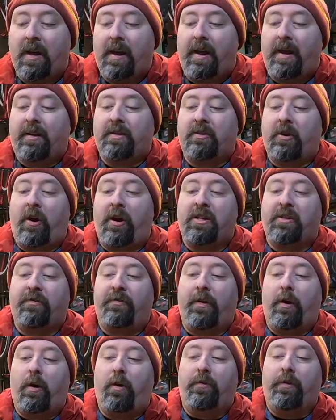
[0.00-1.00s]
exhaust
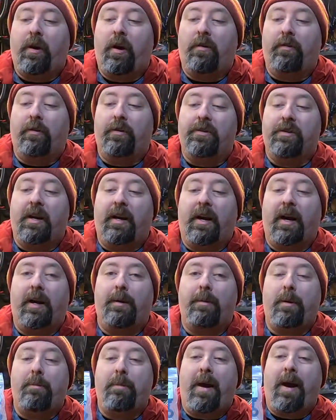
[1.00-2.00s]
valve covers, and I got
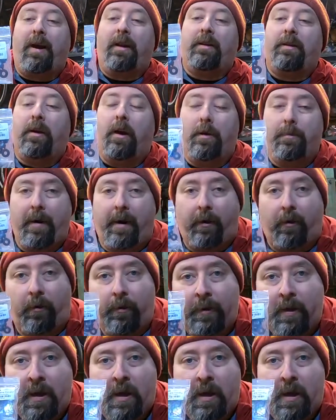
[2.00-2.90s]
them in matted gunmetal.